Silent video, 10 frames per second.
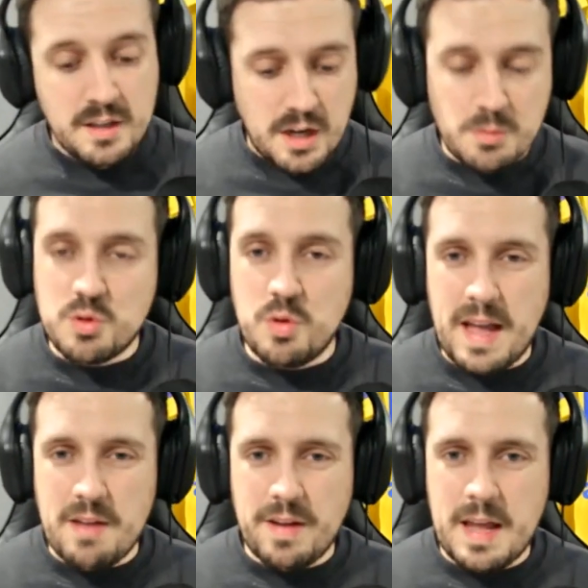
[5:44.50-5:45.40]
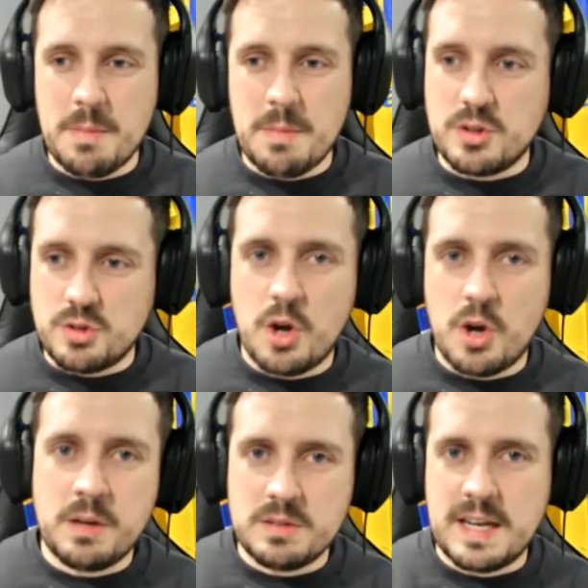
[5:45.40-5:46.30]
thought it was a good game for him, and I just
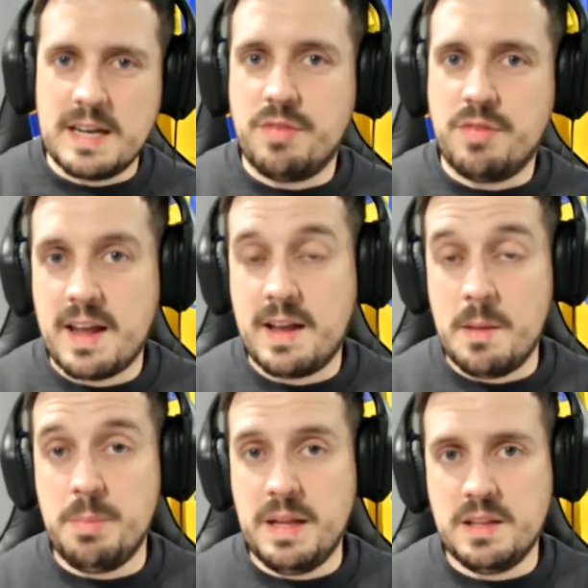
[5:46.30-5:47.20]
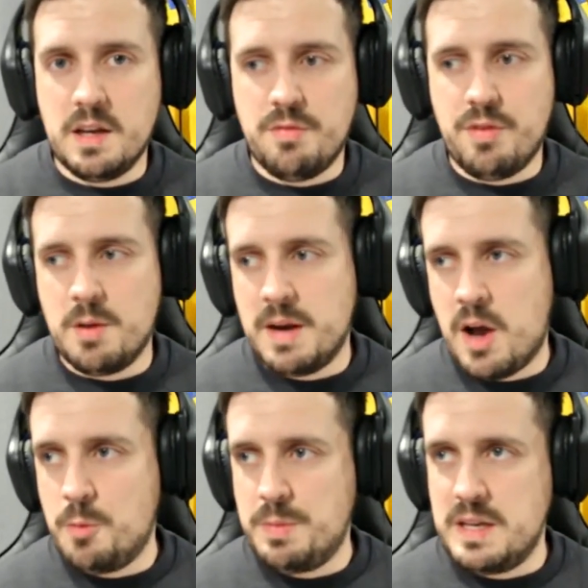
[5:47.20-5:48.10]
hope now Daniel Farke can build on it for him, and
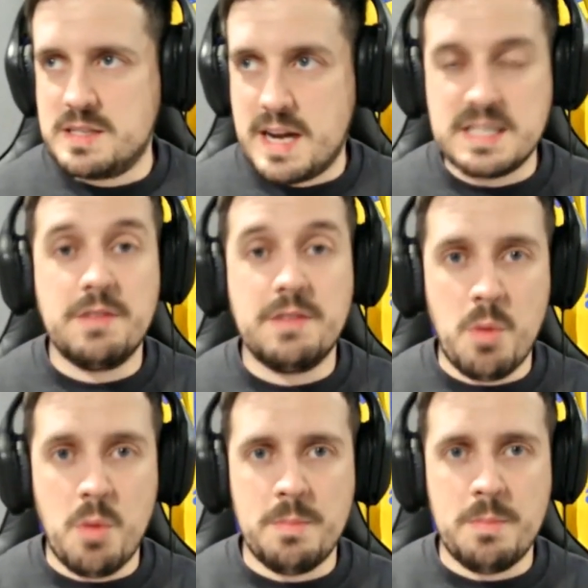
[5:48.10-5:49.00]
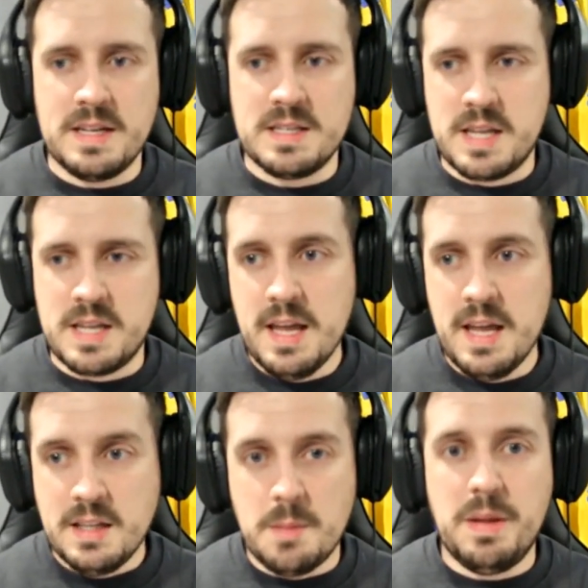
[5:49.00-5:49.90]
I hope he starts giving him more minutes to
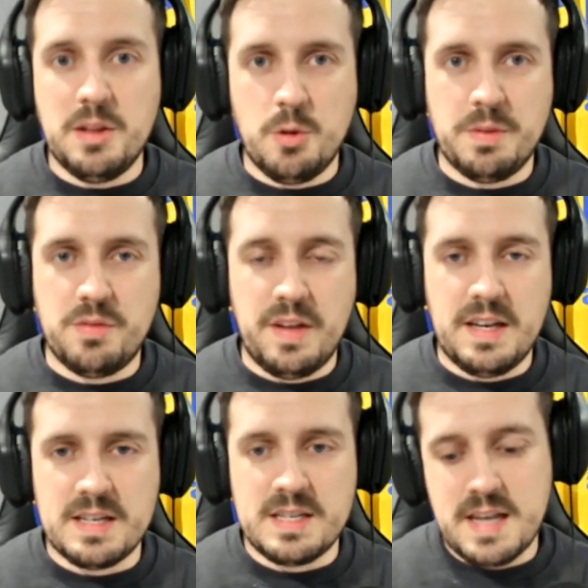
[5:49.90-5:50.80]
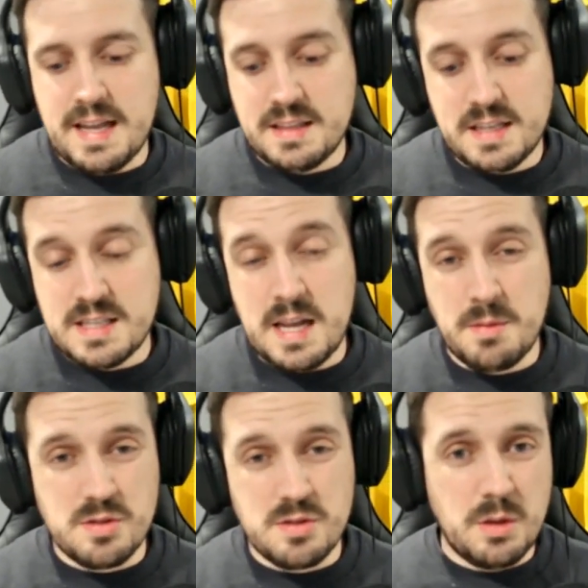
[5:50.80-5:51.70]
build up his fitness into this team,
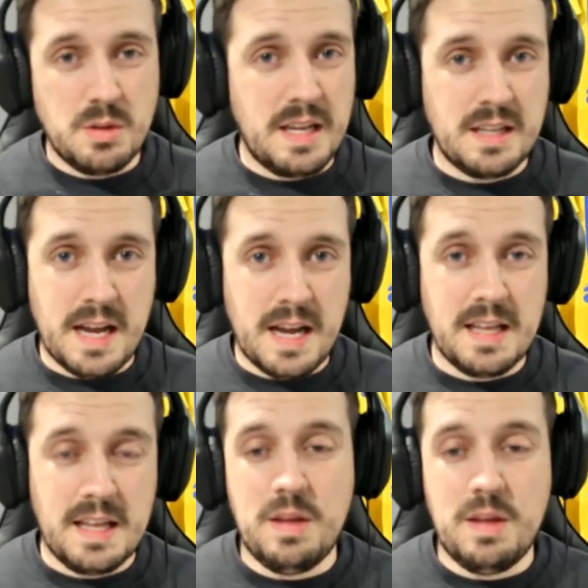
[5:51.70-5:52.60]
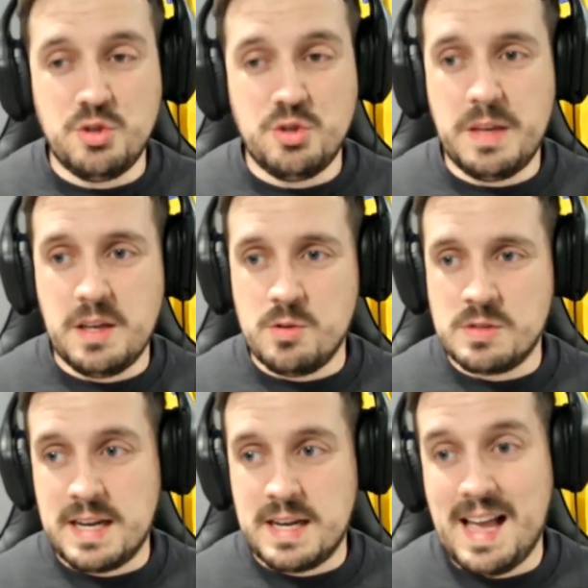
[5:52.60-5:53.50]
because I do think that he should be
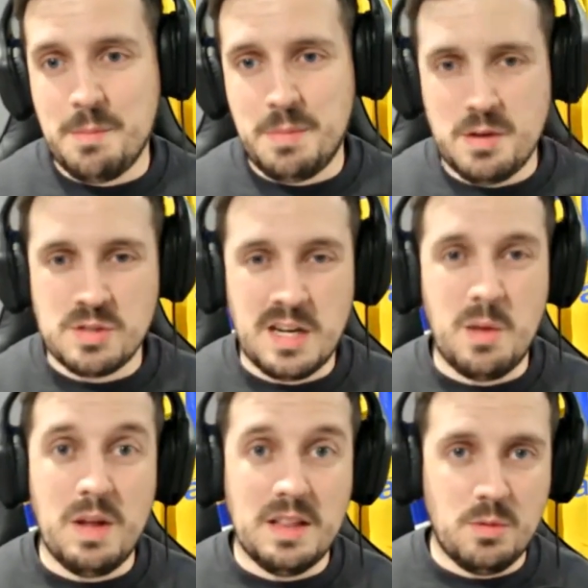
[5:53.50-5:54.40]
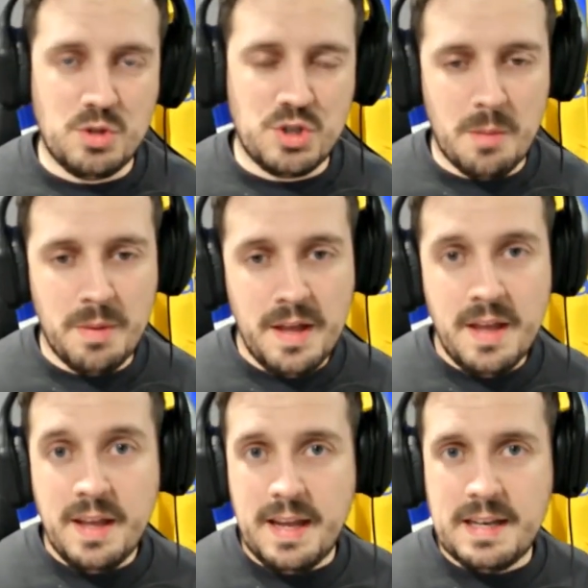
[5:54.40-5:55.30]
used and he can be used and he will do a job
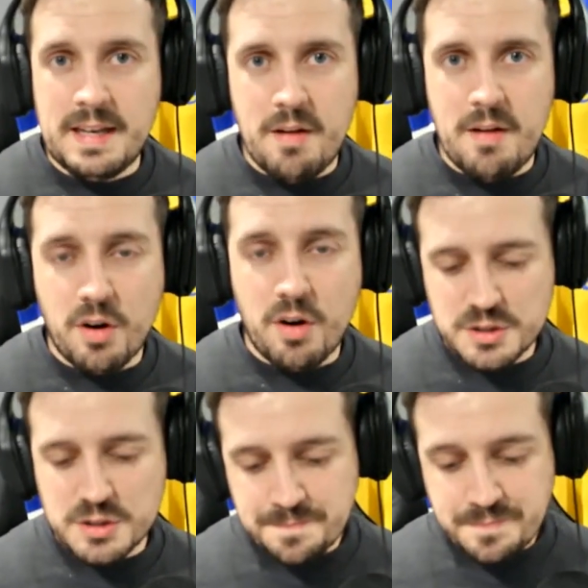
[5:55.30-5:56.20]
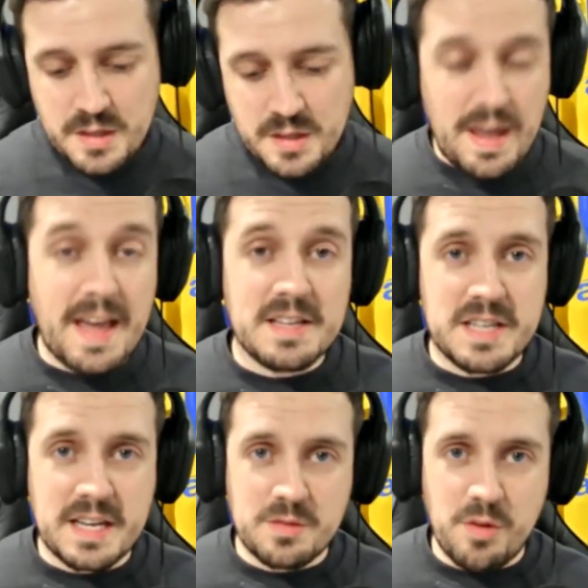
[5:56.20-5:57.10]
in there for us. So yeah,
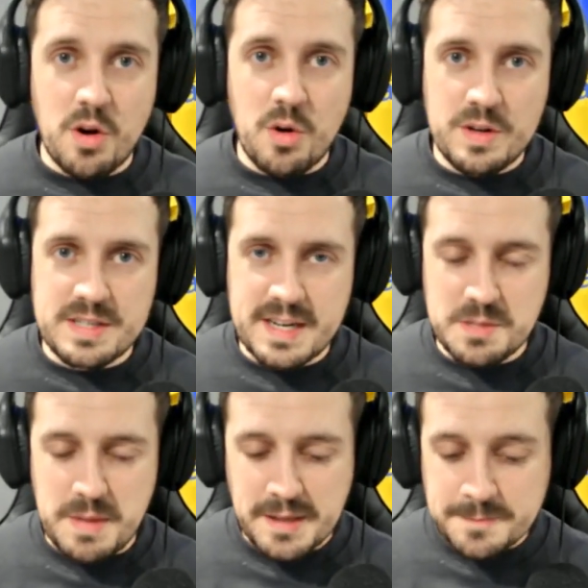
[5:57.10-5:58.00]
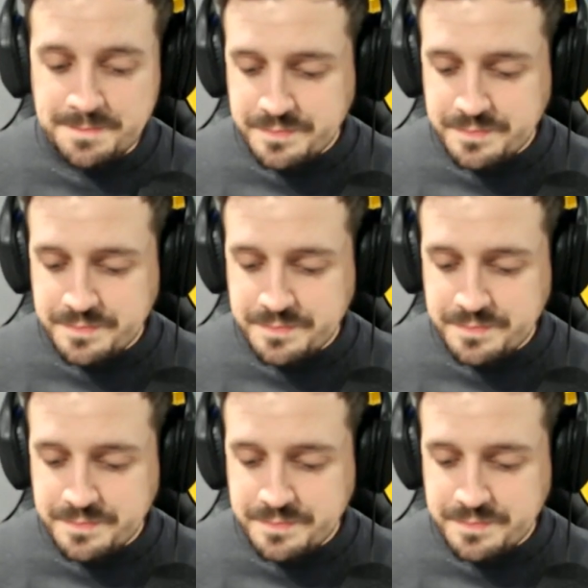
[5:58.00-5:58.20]
6 for Isaac Smith.